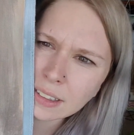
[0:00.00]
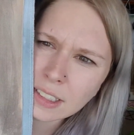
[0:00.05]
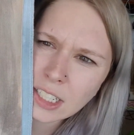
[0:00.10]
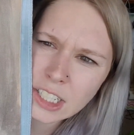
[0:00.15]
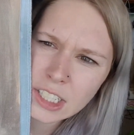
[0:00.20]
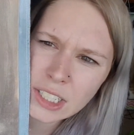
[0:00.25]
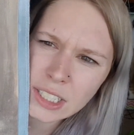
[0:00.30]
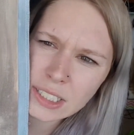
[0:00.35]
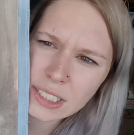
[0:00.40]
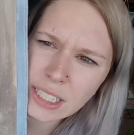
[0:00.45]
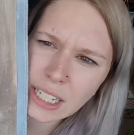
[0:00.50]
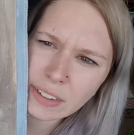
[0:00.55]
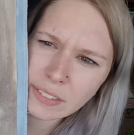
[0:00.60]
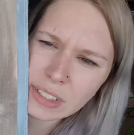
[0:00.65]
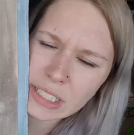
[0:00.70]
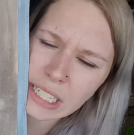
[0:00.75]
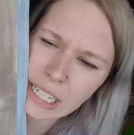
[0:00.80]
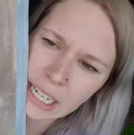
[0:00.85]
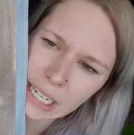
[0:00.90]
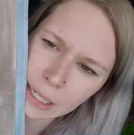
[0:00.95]
She doesn't have a
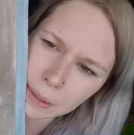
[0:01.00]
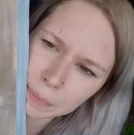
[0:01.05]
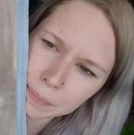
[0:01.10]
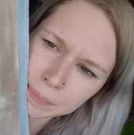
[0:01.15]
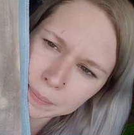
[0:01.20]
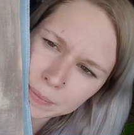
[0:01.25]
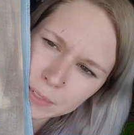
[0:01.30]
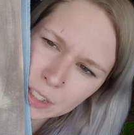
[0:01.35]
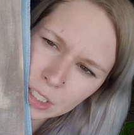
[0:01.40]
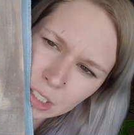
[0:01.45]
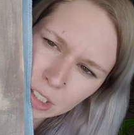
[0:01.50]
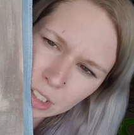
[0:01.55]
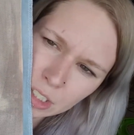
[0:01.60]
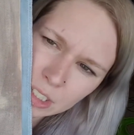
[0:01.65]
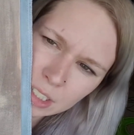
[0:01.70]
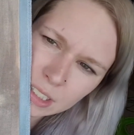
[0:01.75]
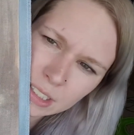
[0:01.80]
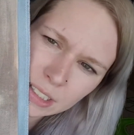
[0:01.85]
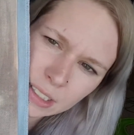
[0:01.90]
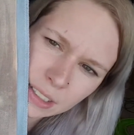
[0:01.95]
name. She's
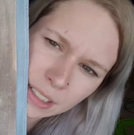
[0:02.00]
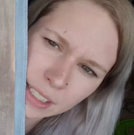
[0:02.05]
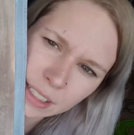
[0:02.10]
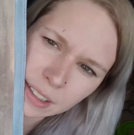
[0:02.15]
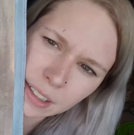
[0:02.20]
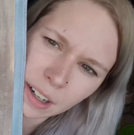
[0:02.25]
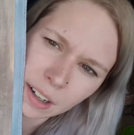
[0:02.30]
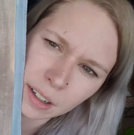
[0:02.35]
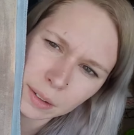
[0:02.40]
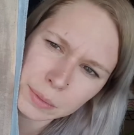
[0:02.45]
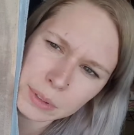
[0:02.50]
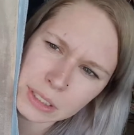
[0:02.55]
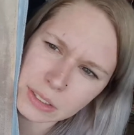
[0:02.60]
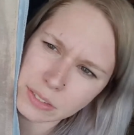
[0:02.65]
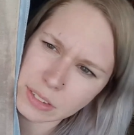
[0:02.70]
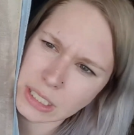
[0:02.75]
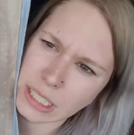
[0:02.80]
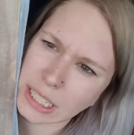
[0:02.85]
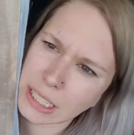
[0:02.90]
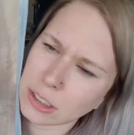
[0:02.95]
just in the arms of
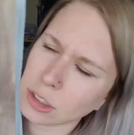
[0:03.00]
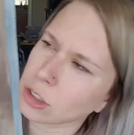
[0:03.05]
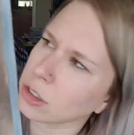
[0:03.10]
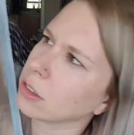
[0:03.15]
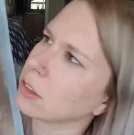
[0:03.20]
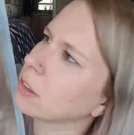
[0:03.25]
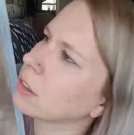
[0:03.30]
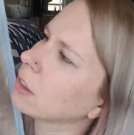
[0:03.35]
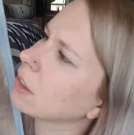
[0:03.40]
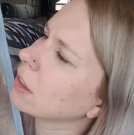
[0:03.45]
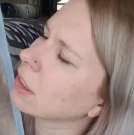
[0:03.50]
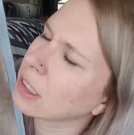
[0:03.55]
an angel.